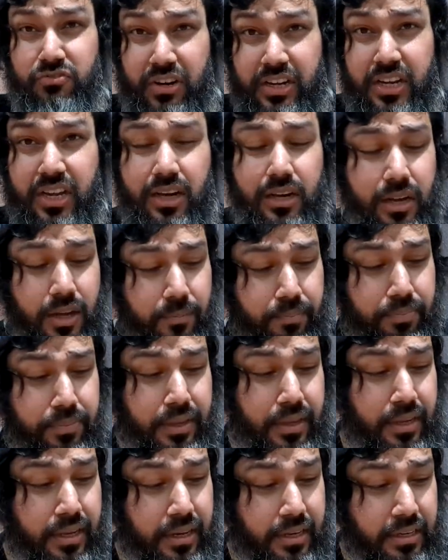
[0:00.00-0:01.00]
color.
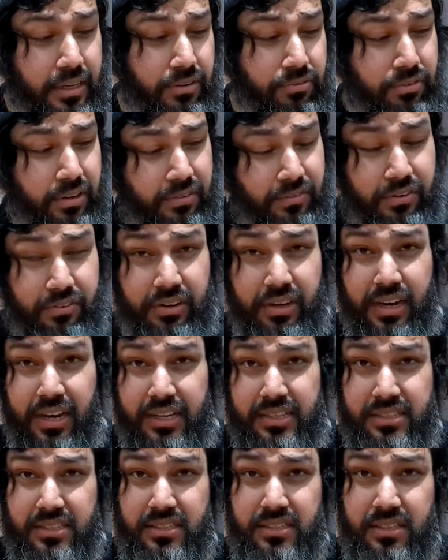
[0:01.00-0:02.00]
Definitely a very
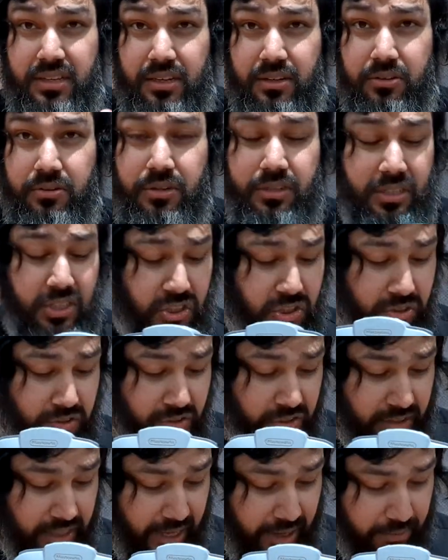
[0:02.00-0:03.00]
nice little addition
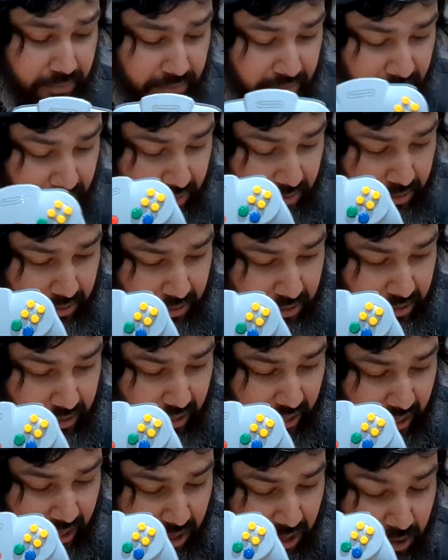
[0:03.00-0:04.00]
to that.
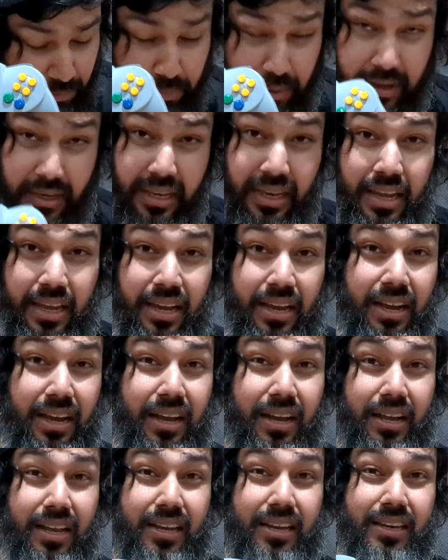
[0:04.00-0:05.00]
But yeah,
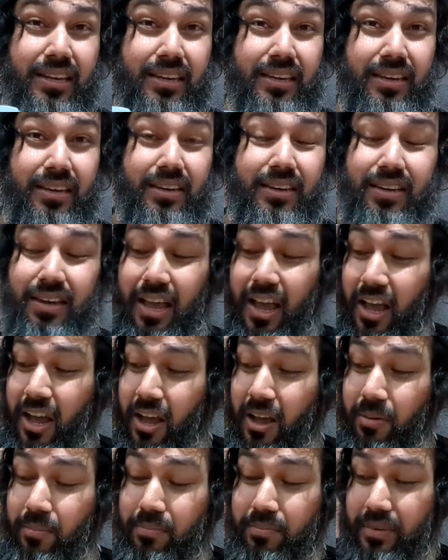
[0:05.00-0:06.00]

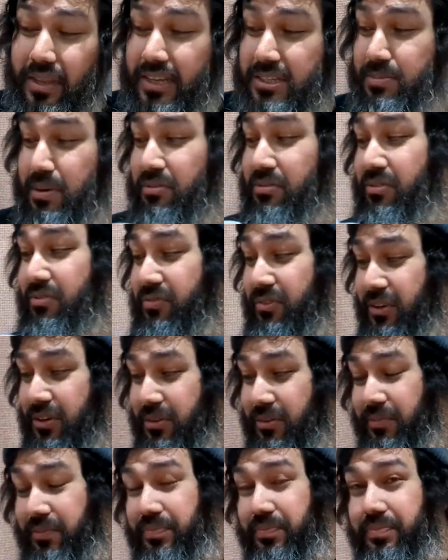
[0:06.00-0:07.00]
that's my review.
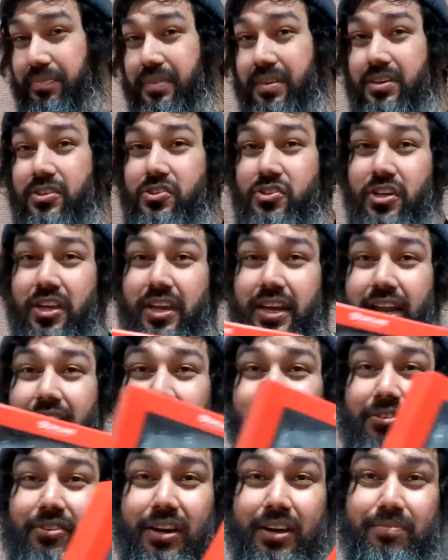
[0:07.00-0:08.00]
Check it out,
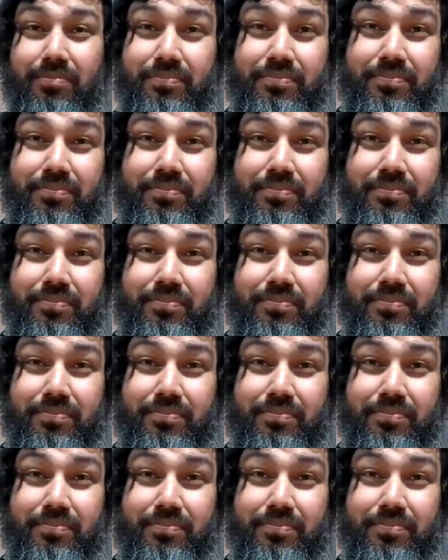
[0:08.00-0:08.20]
alright?